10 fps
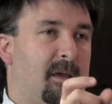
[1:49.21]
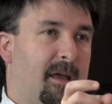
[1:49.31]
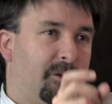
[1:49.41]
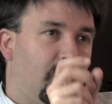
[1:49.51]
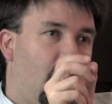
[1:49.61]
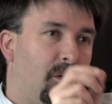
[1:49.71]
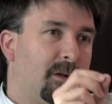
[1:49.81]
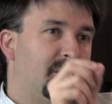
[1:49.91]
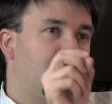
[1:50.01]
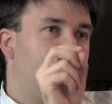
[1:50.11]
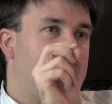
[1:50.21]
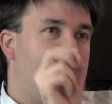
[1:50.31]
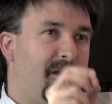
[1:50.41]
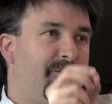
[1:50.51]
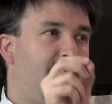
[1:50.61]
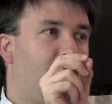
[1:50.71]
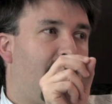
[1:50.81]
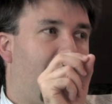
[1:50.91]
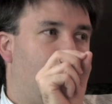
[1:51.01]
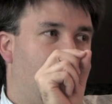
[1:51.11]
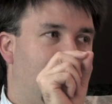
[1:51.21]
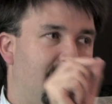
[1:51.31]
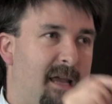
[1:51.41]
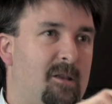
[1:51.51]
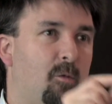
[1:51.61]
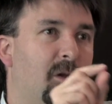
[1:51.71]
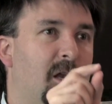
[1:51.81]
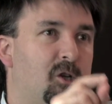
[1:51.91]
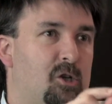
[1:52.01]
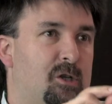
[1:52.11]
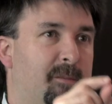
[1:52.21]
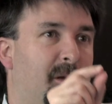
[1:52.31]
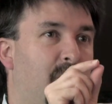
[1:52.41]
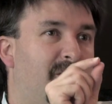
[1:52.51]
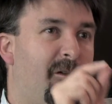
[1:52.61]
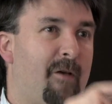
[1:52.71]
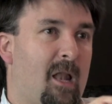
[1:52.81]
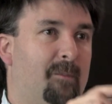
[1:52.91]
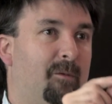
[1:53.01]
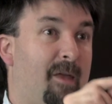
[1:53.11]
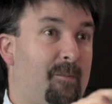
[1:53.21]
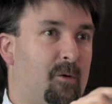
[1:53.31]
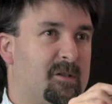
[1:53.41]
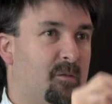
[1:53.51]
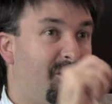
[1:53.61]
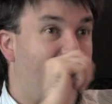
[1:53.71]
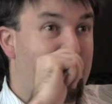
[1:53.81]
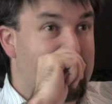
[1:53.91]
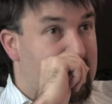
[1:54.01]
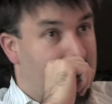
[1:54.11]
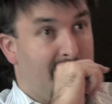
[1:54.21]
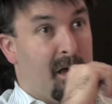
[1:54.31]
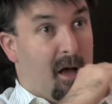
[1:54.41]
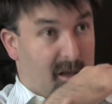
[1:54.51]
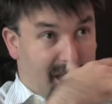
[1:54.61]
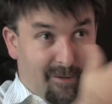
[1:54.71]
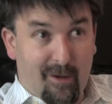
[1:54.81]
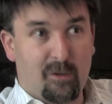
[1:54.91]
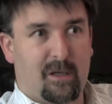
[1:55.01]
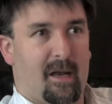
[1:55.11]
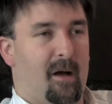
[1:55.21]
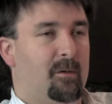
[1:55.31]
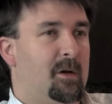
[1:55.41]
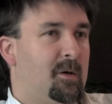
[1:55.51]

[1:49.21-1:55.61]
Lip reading: And the goal is to then figure out how to retain the relationship that we've developed with that person. We've invested a lot of energy now.